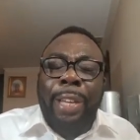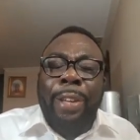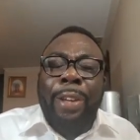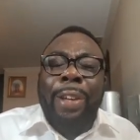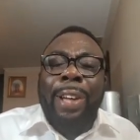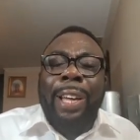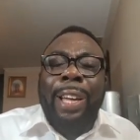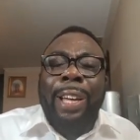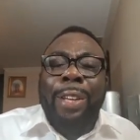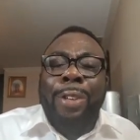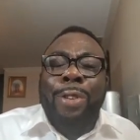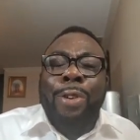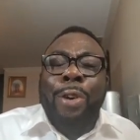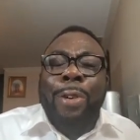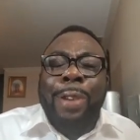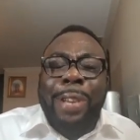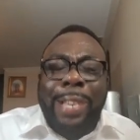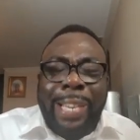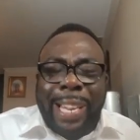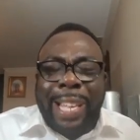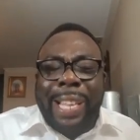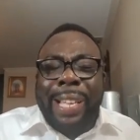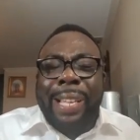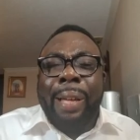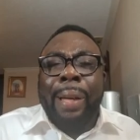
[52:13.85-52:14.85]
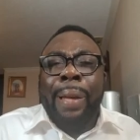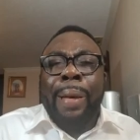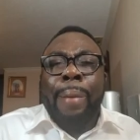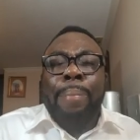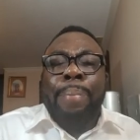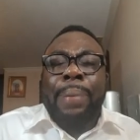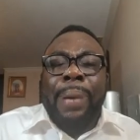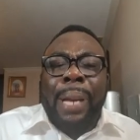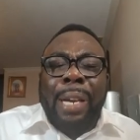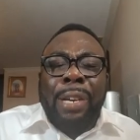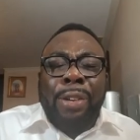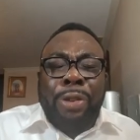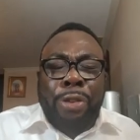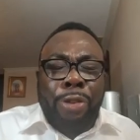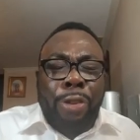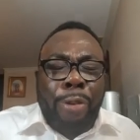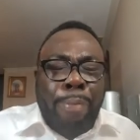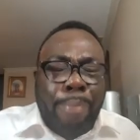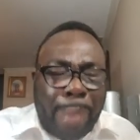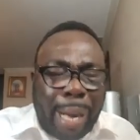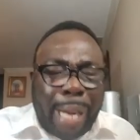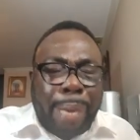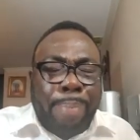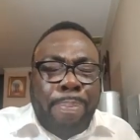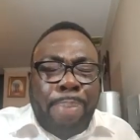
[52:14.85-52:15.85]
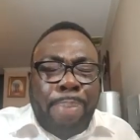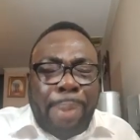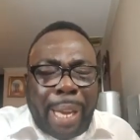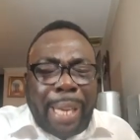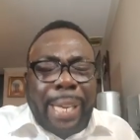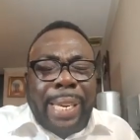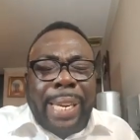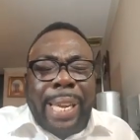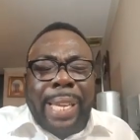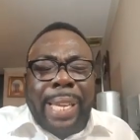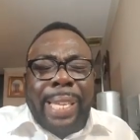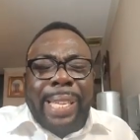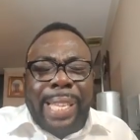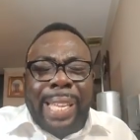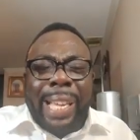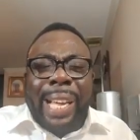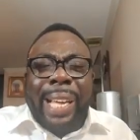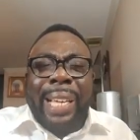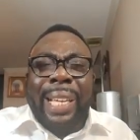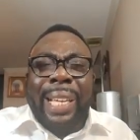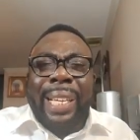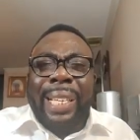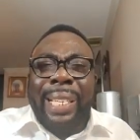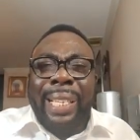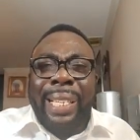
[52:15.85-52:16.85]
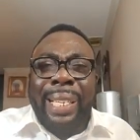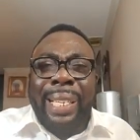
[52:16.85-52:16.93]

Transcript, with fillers: your day, plant your month, plant the year.